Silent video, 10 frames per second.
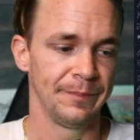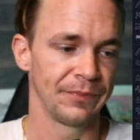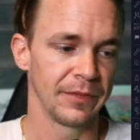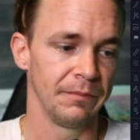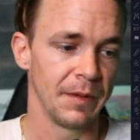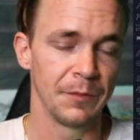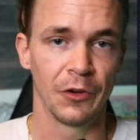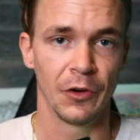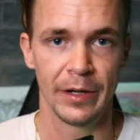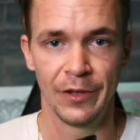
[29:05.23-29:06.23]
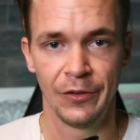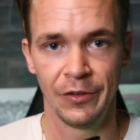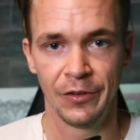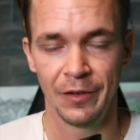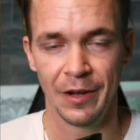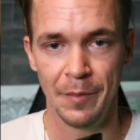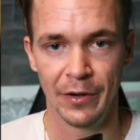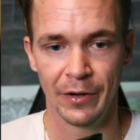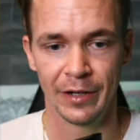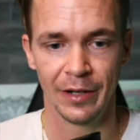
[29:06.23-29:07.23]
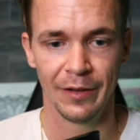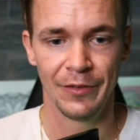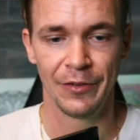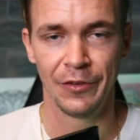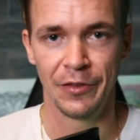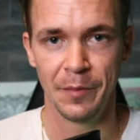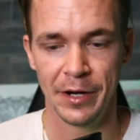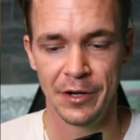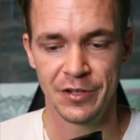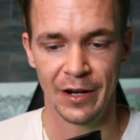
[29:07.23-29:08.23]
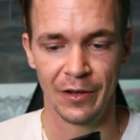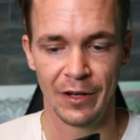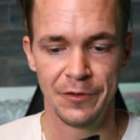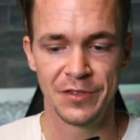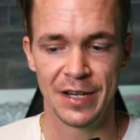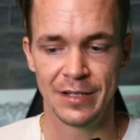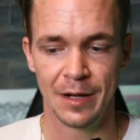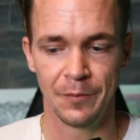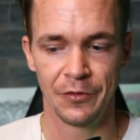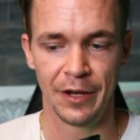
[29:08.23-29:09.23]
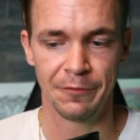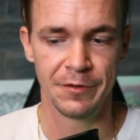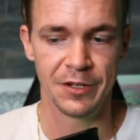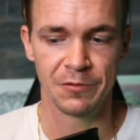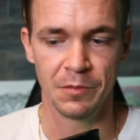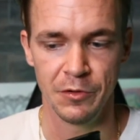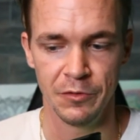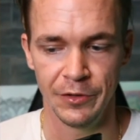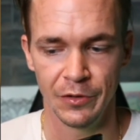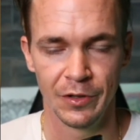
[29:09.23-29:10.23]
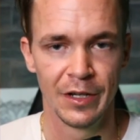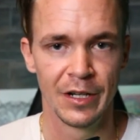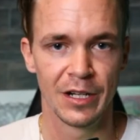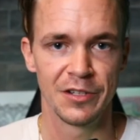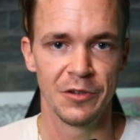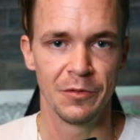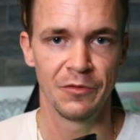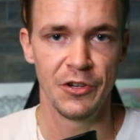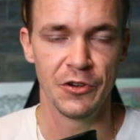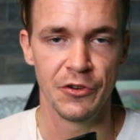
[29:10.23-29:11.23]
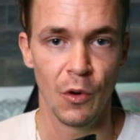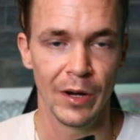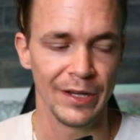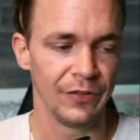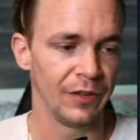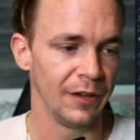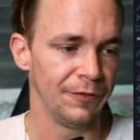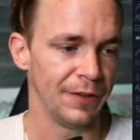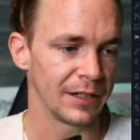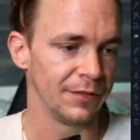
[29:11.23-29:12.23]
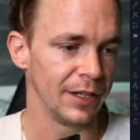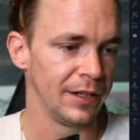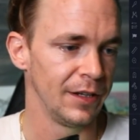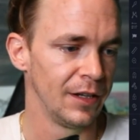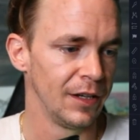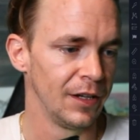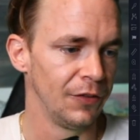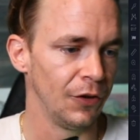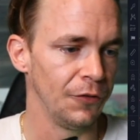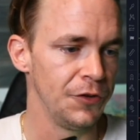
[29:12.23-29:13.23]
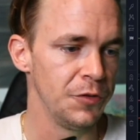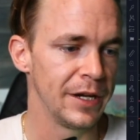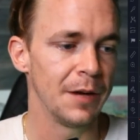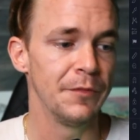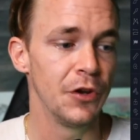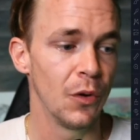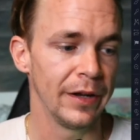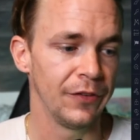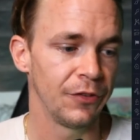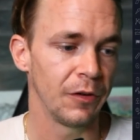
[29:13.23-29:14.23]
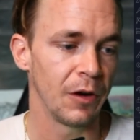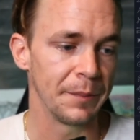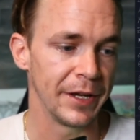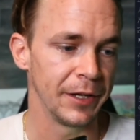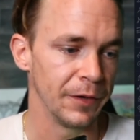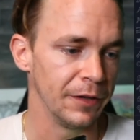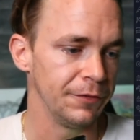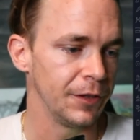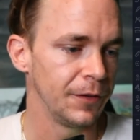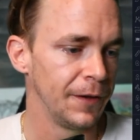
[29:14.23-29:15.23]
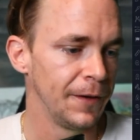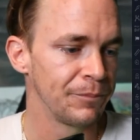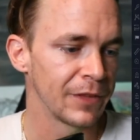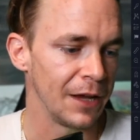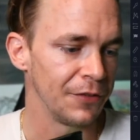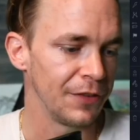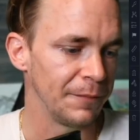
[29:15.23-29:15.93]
I'm sorry, this isn't America. This is the Bear Channel. If you say dumb stuff, we just remove you because you're noise effectively. So if you become noise, I'm getting rid of you. How's that?